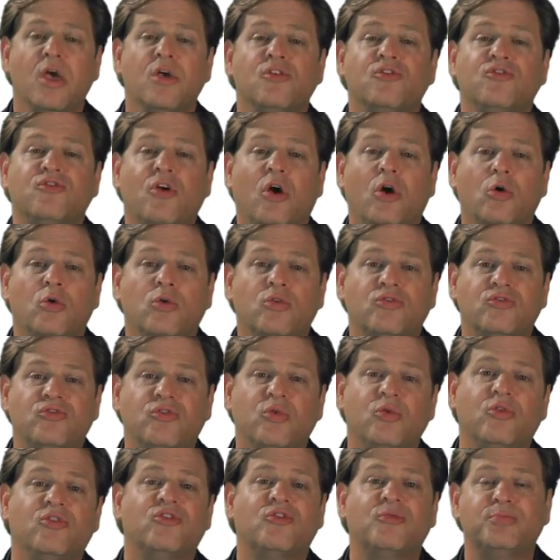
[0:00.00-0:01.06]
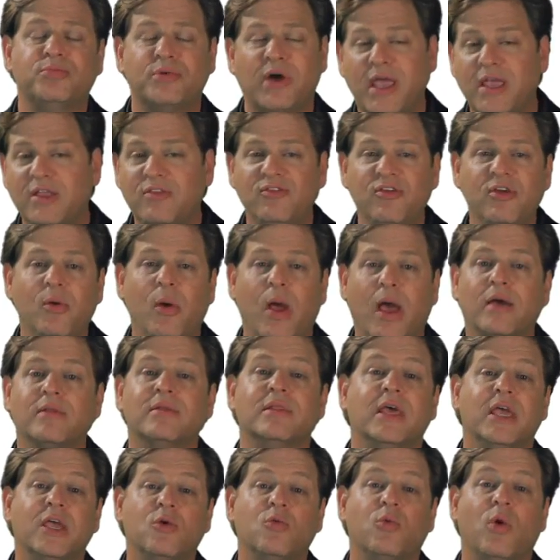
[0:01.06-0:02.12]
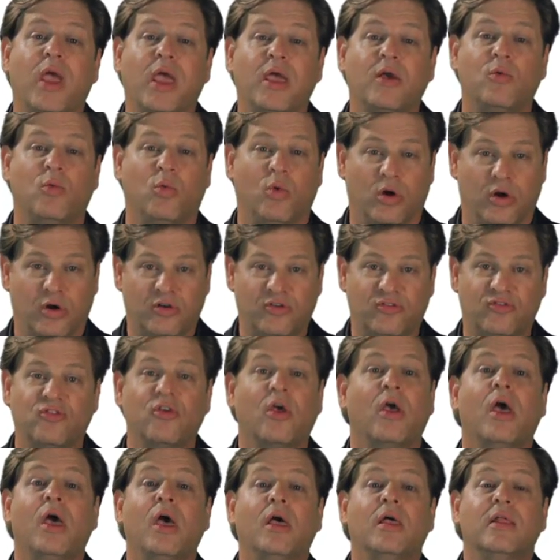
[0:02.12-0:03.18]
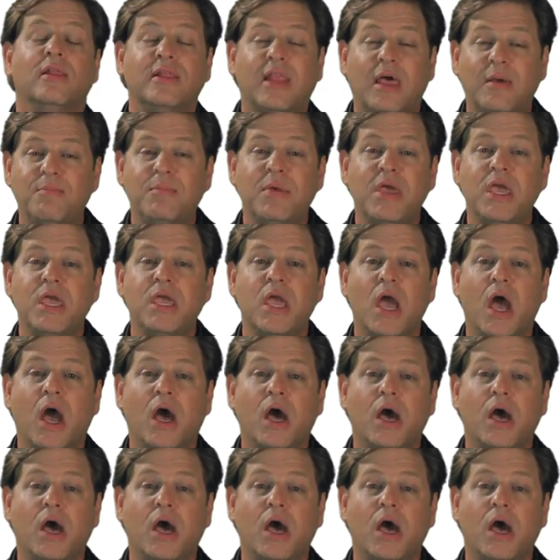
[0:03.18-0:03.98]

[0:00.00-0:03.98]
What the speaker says: So to explain to you how link rank works, let me